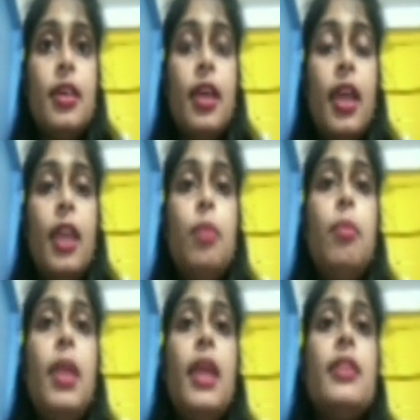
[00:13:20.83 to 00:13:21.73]
and
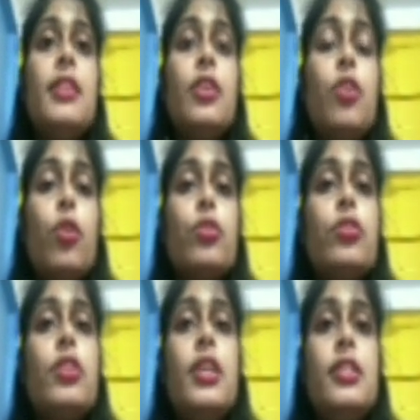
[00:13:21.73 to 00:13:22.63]
make the
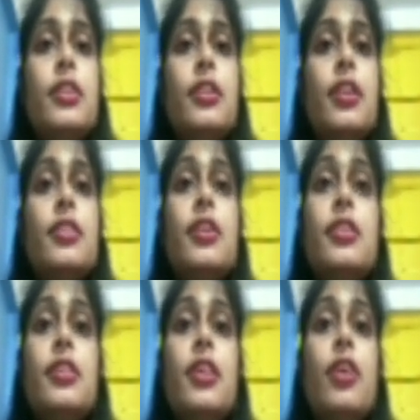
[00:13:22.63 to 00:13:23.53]
doctor, engineer
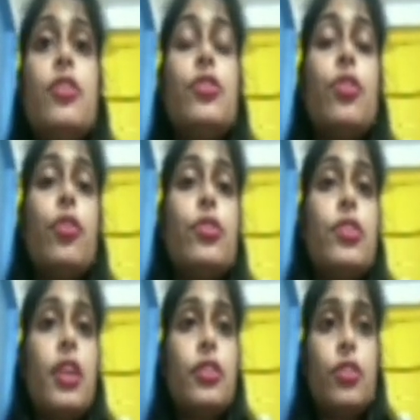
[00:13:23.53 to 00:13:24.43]
also
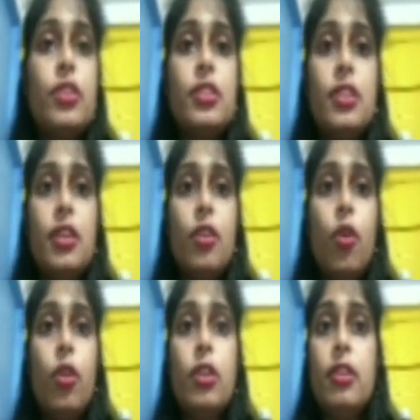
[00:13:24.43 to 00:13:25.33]
constructions and
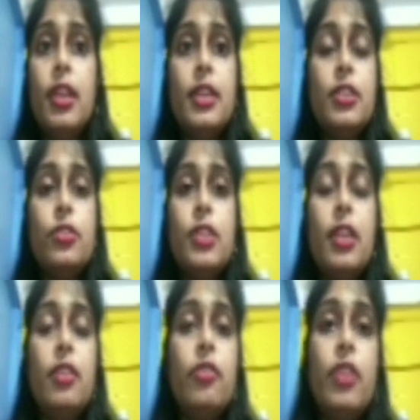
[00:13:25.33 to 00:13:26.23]
all related with a
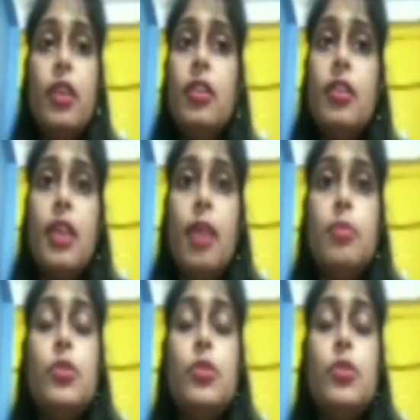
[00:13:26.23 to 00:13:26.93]
different type.